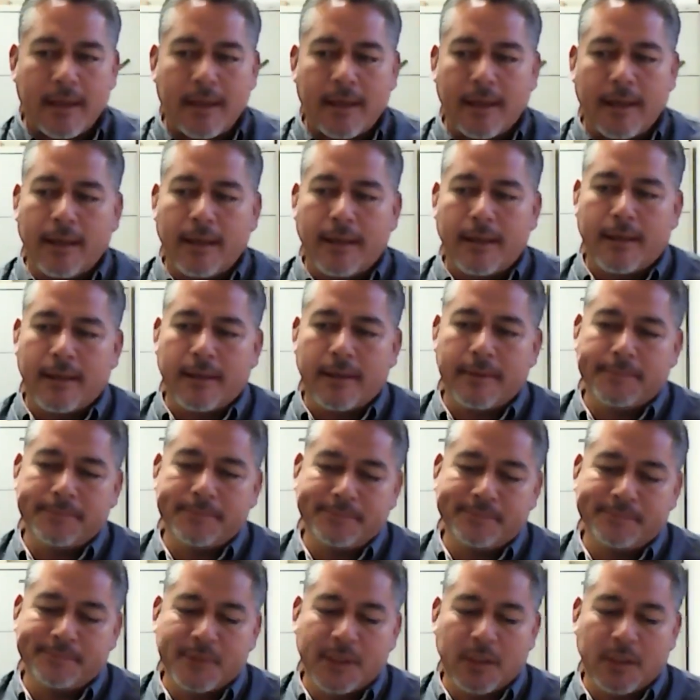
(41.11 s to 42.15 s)

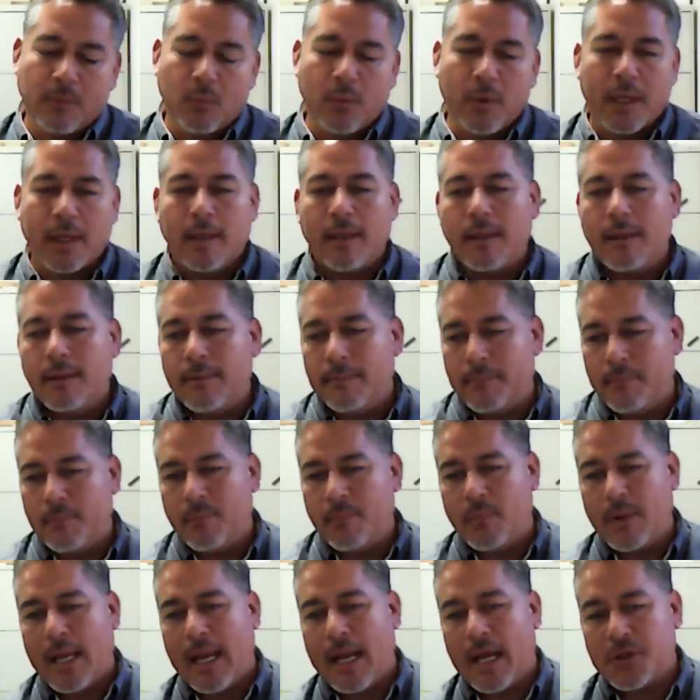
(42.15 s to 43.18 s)
We
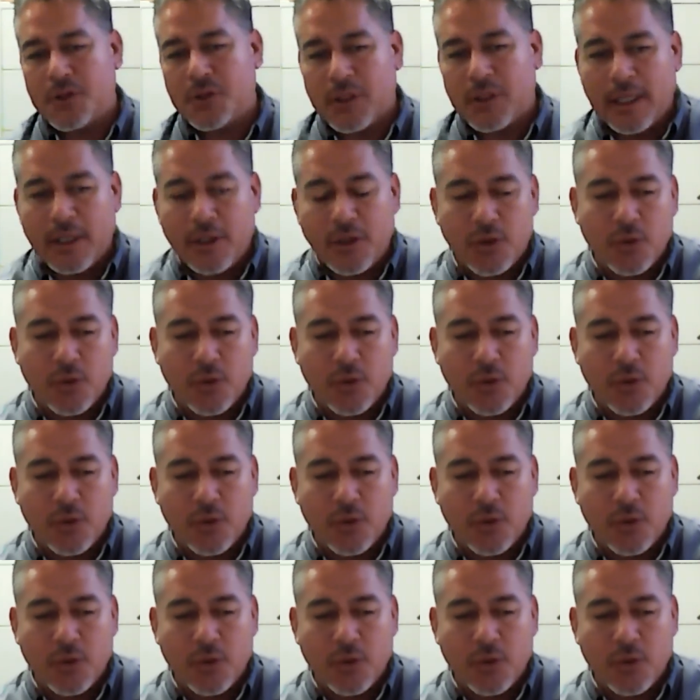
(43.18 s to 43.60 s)
actually